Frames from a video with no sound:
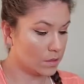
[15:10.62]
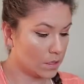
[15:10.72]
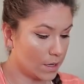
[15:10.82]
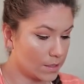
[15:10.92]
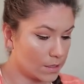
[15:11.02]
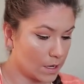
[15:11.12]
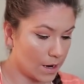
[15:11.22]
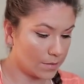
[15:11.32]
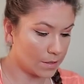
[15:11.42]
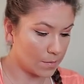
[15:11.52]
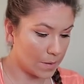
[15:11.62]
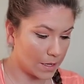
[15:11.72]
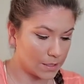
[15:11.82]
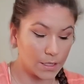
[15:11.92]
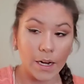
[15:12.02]
dust off some
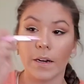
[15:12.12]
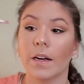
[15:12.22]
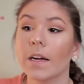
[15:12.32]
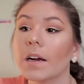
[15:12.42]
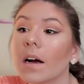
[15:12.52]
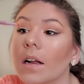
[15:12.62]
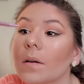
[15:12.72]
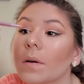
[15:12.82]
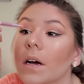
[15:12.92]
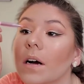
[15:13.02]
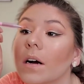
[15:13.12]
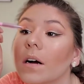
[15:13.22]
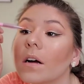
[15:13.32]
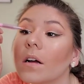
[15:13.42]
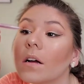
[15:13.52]
mascara I got on my
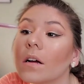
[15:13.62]
eye.